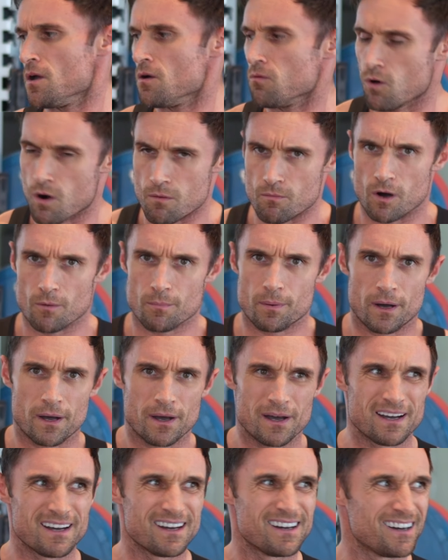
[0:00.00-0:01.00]
warm up,
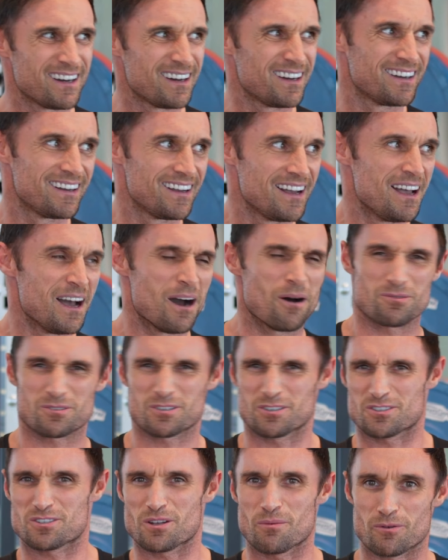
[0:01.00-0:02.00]
I was
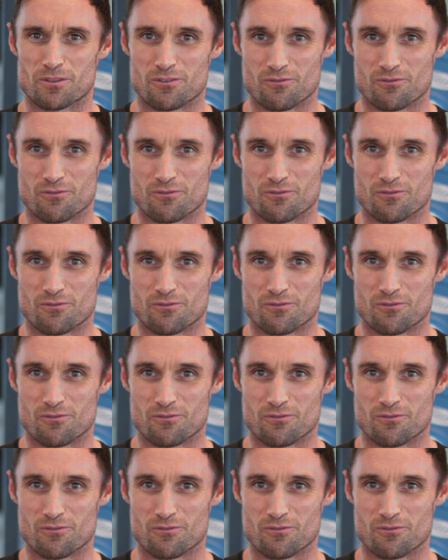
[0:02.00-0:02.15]
going to stop at